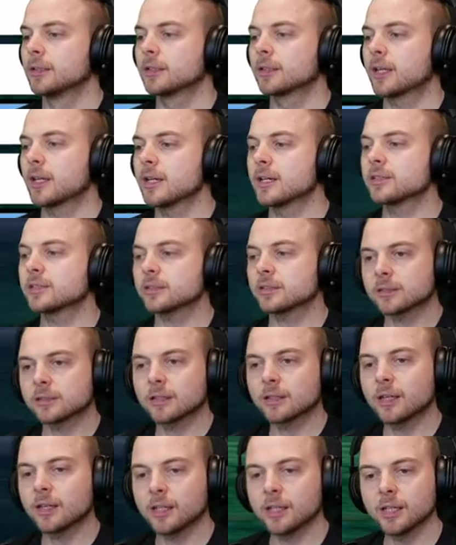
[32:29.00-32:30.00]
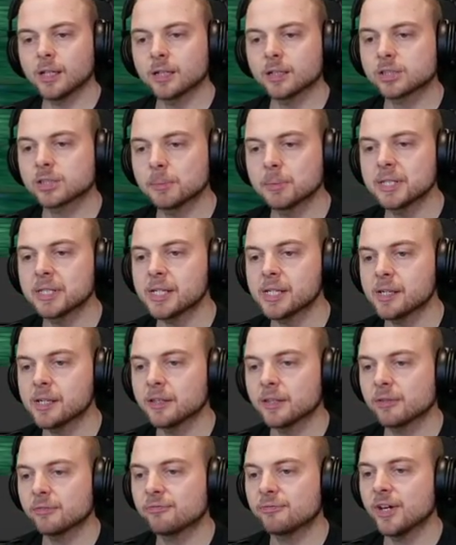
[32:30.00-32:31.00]
Cause, you know, some of the,
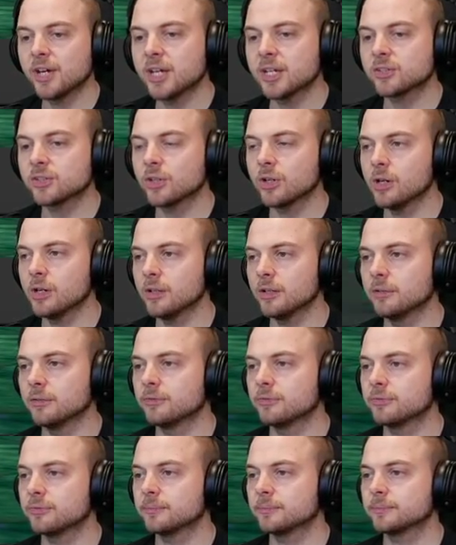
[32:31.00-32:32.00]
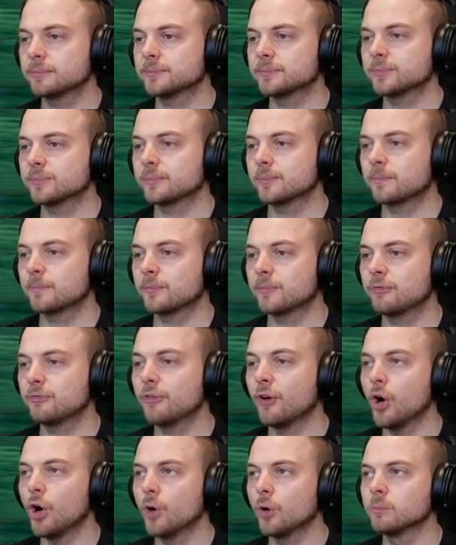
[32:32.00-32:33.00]
the first sort of
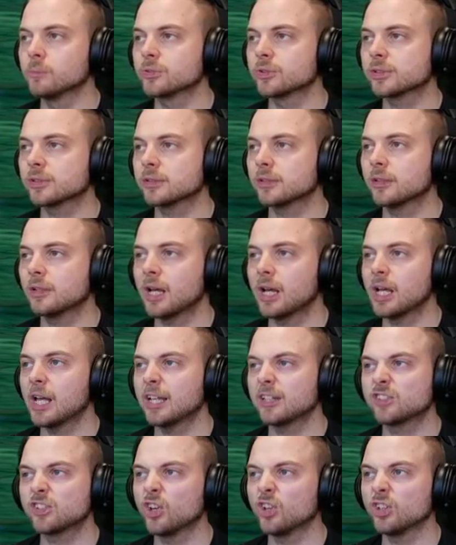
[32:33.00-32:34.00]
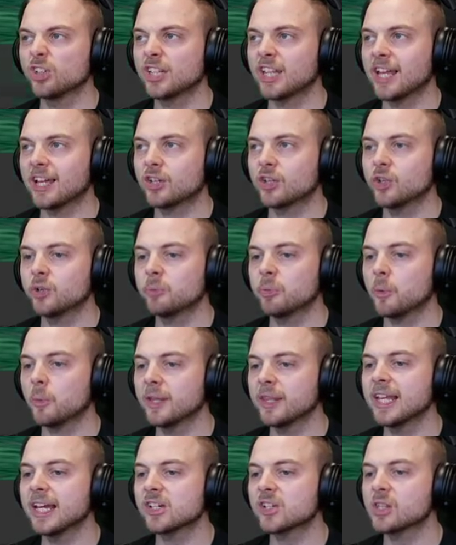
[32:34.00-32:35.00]
forms don't look that good, but
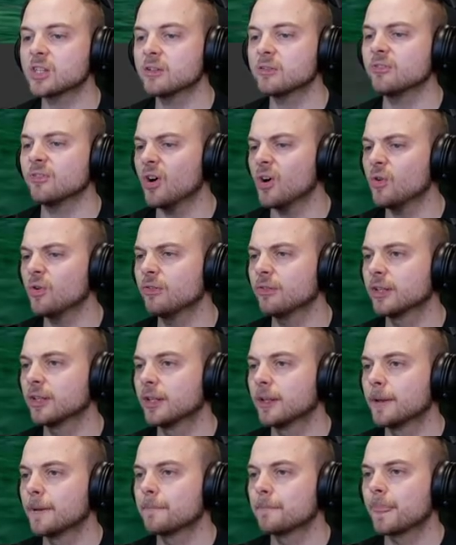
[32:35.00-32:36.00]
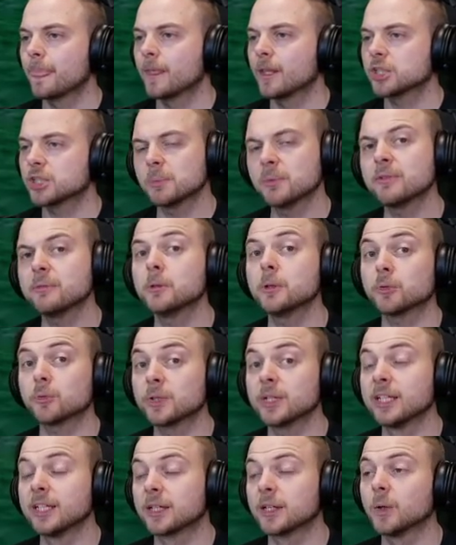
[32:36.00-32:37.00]
when they actually evolve, some of them look
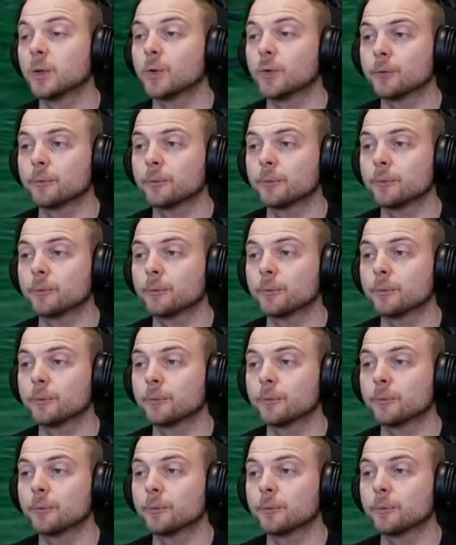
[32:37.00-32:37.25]
really cool.